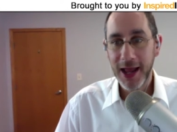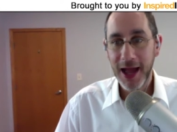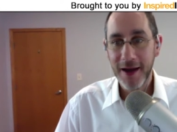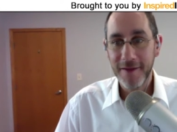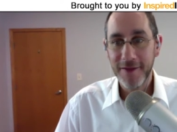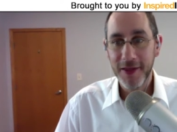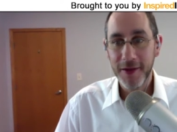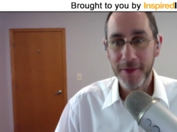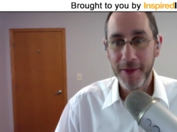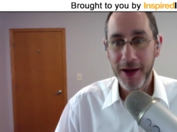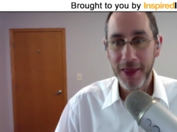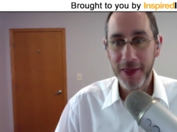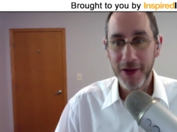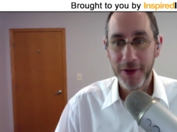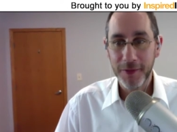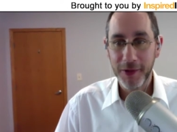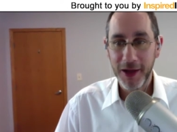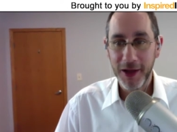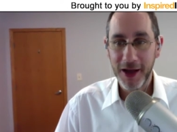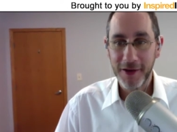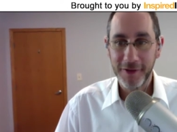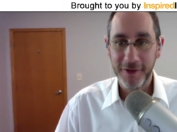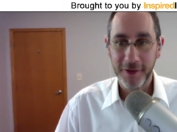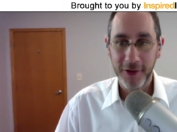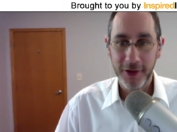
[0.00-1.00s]
have them on their
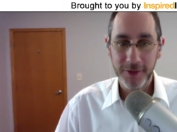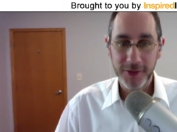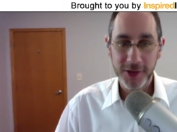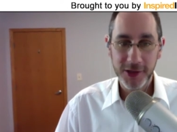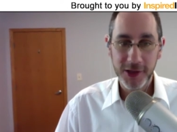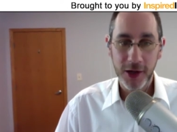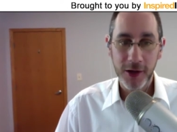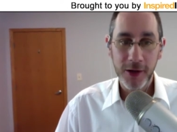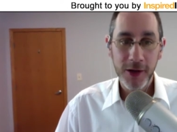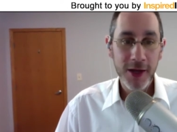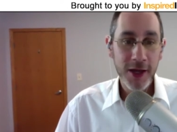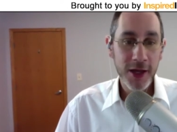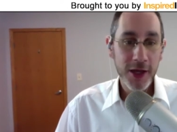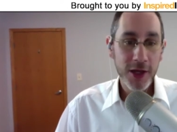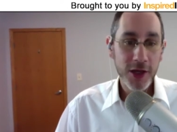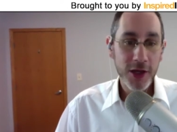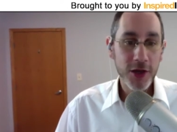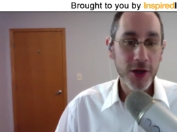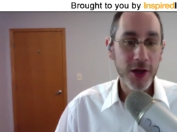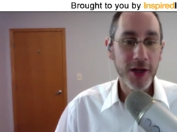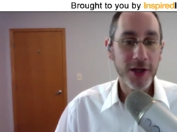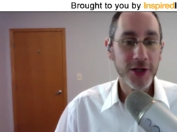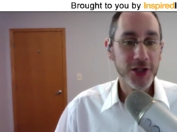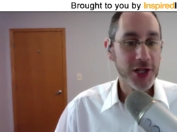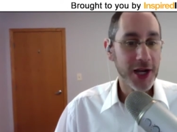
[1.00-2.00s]
platform. So
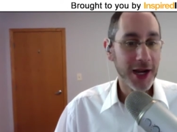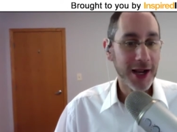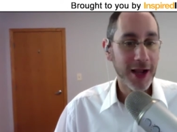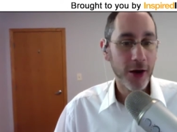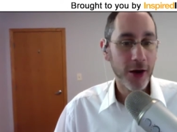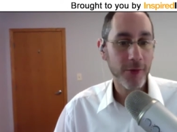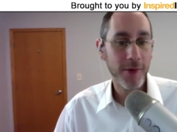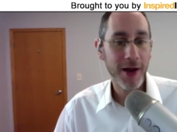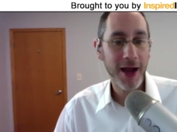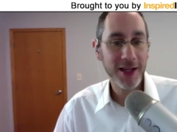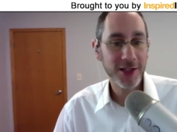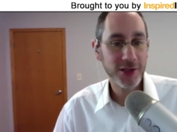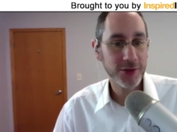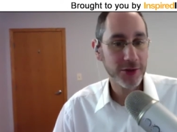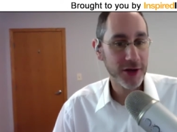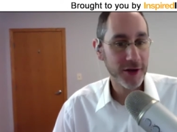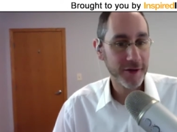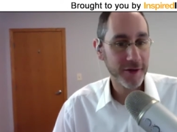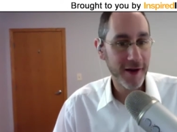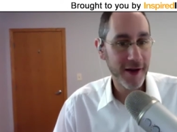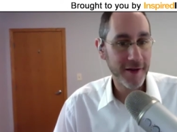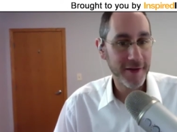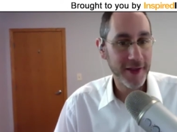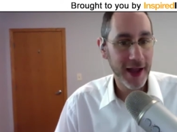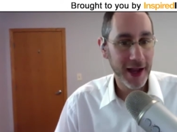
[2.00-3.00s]
you can check out
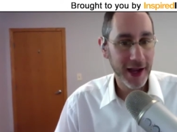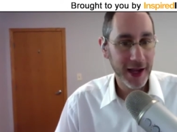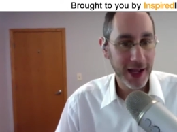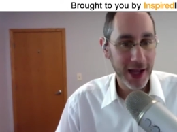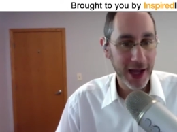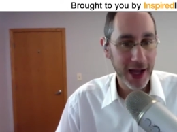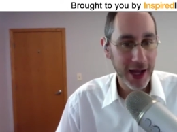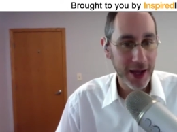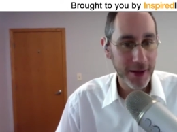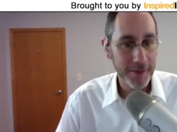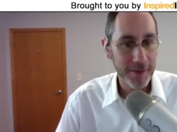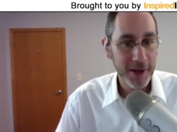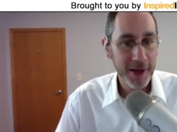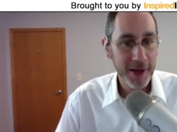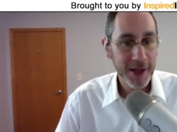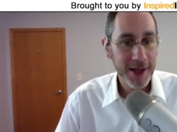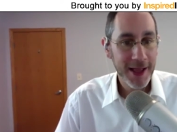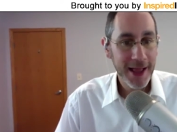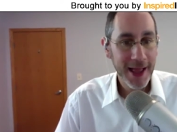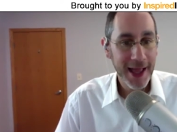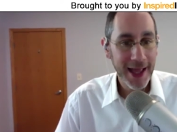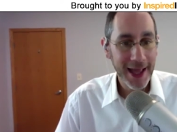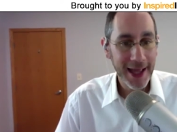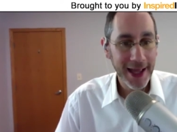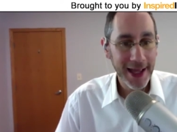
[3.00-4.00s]
rise25.com.
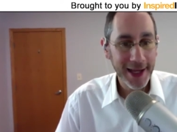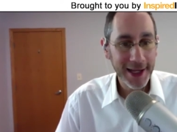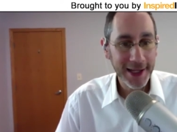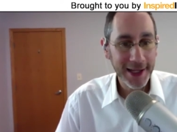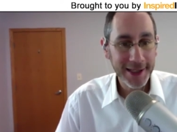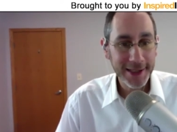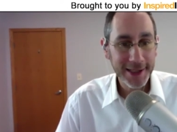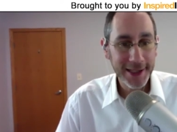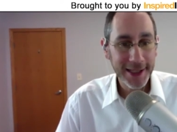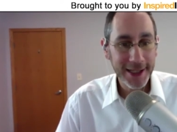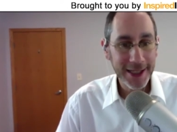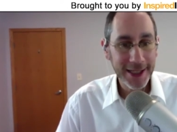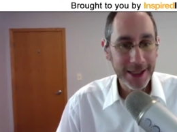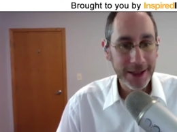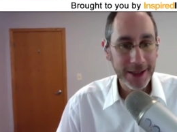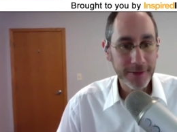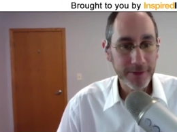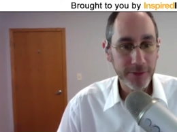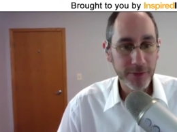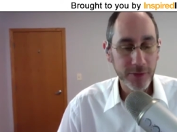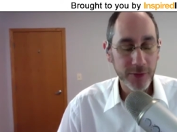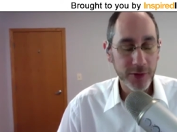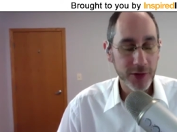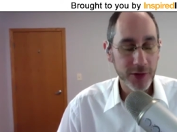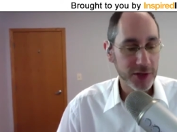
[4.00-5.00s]
And
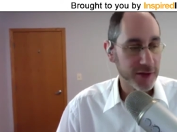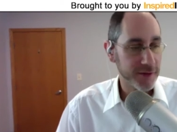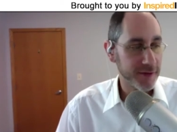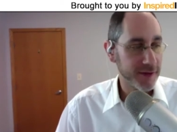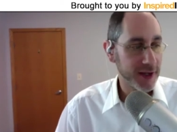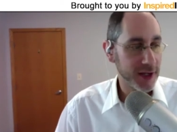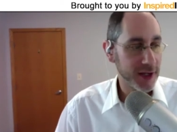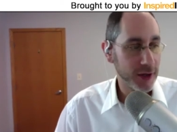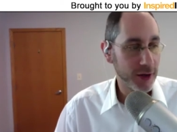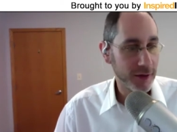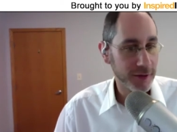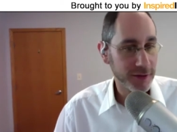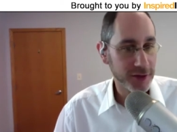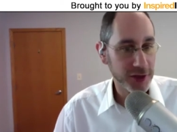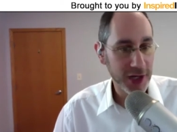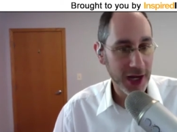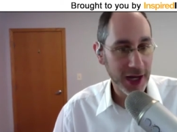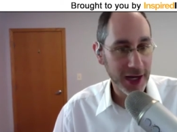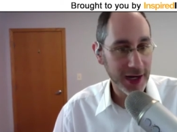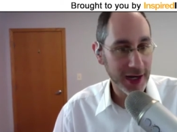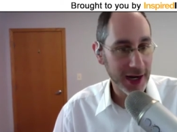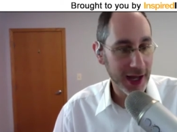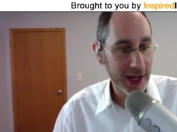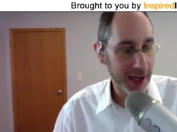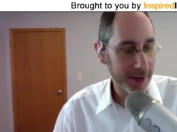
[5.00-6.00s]
there's a video of
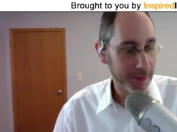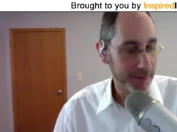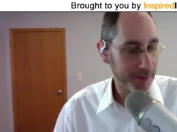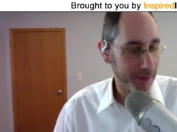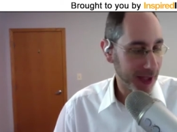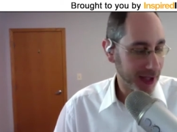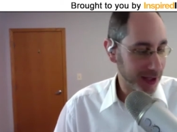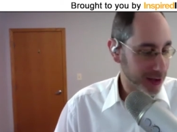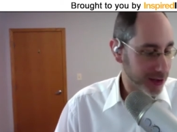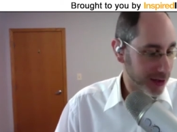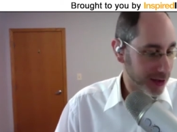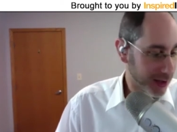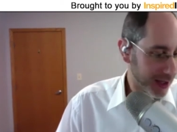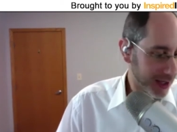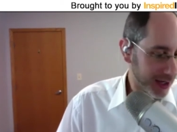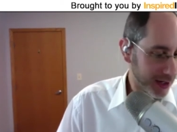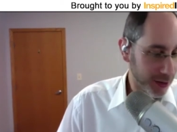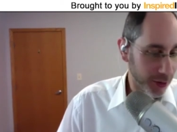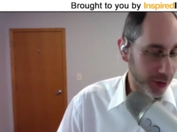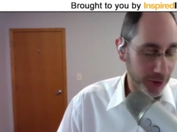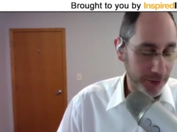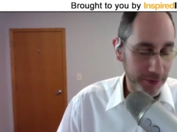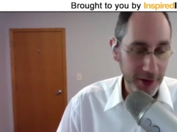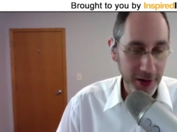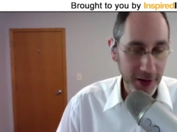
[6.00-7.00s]
John and I bantering like
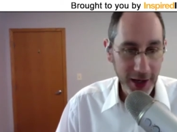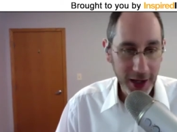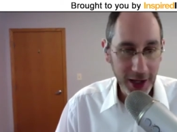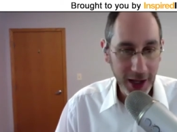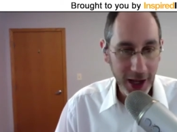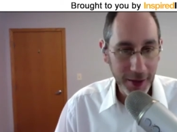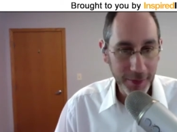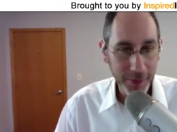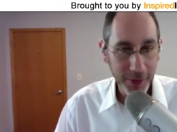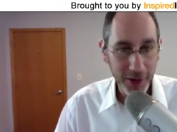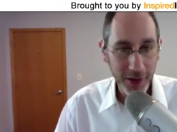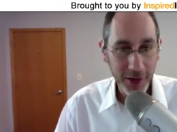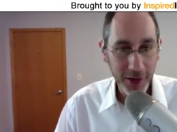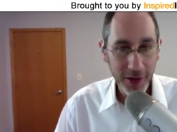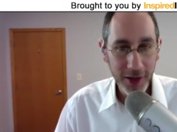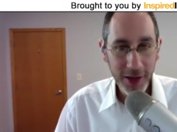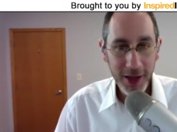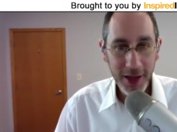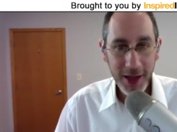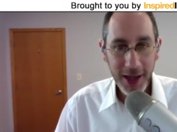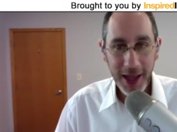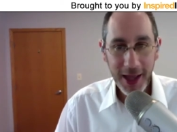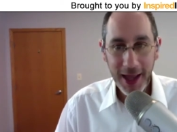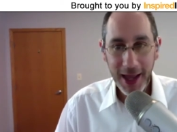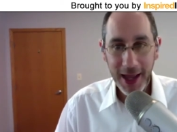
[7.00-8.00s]
an old married couple
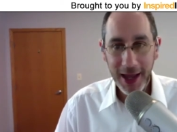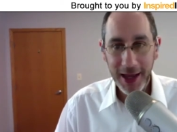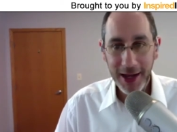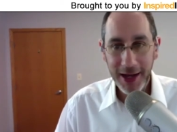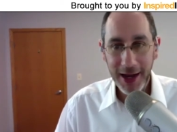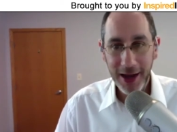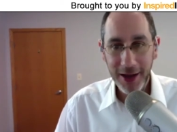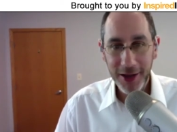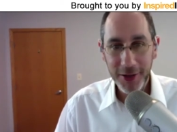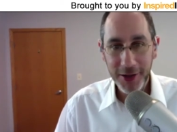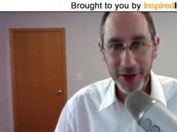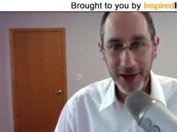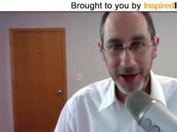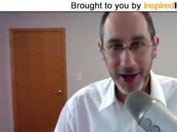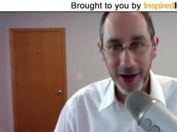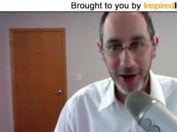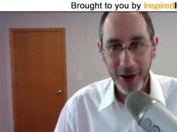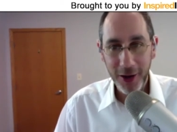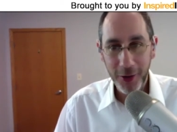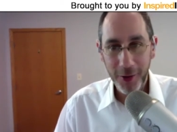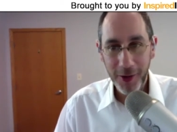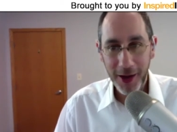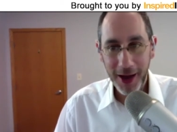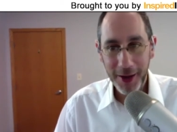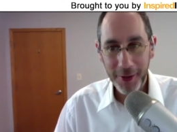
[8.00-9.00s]
and how you get
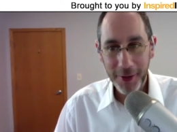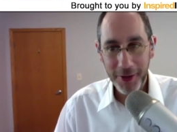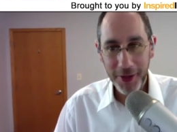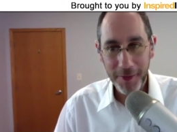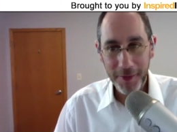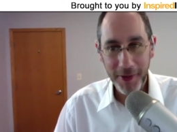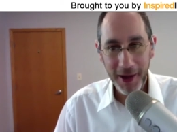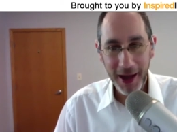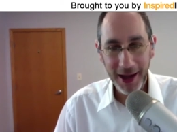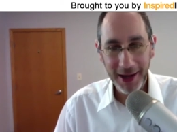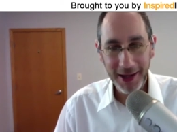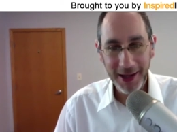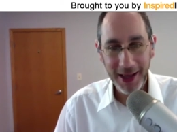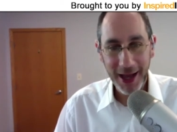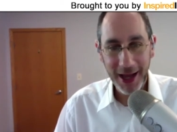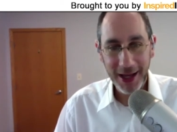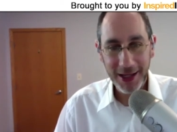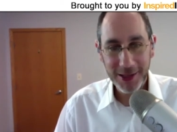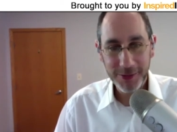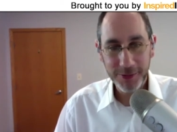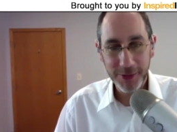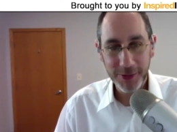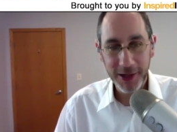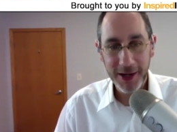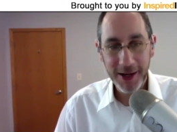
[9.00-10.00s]
ROI with a
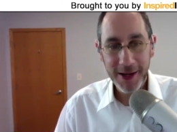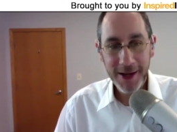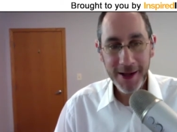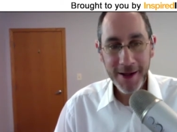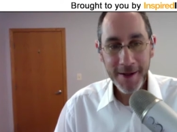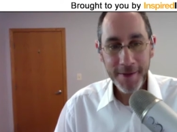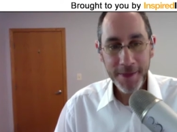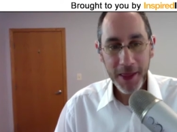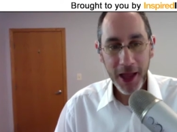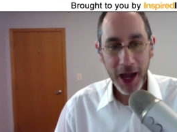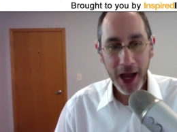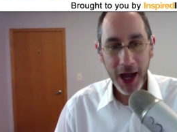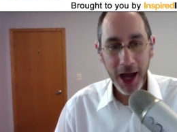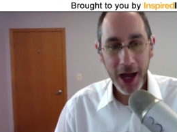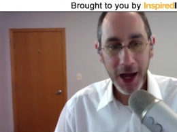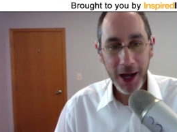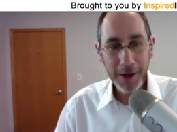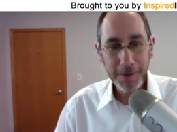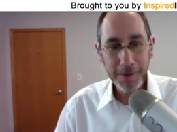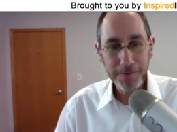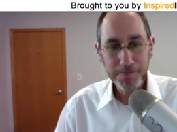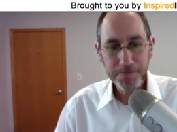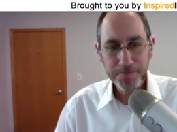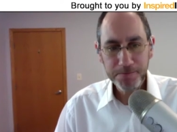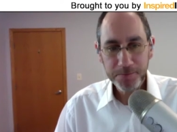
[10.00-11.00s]
podcast. But
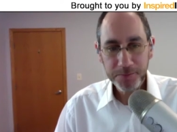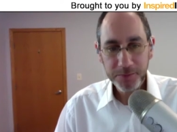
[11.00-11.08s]
I'm